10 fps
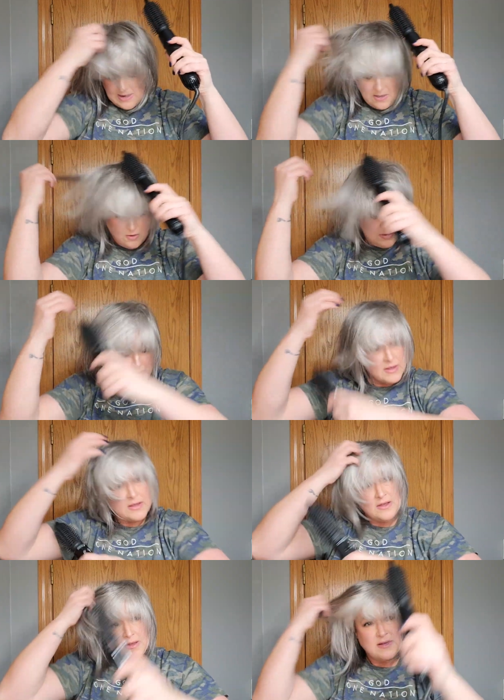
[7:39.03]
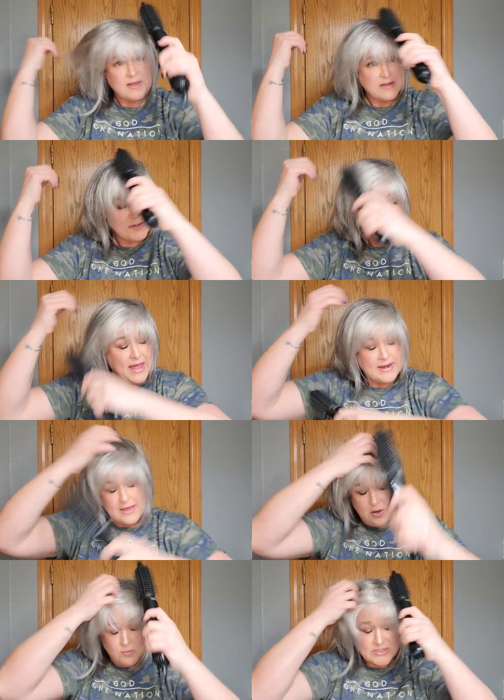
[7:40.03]
Now,
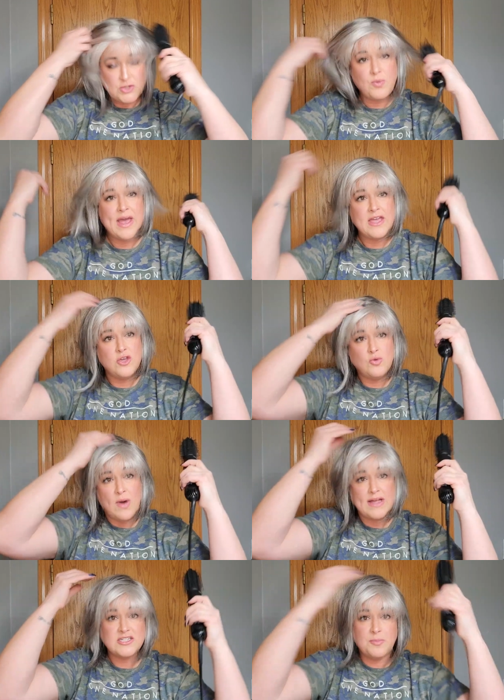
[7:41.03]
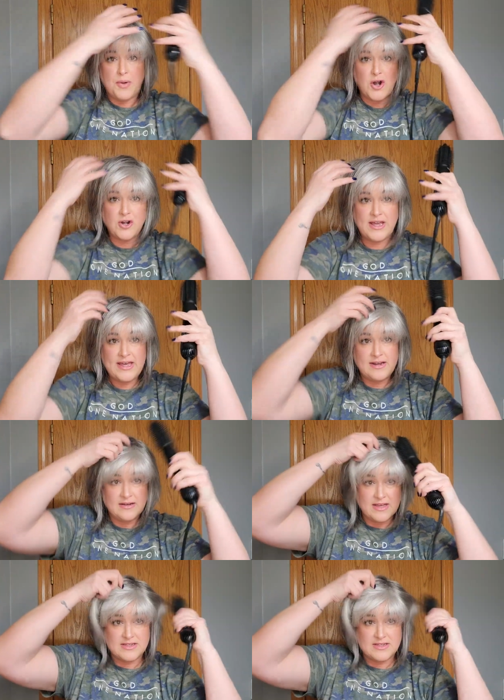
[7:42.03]
Depending on which way you want to part it,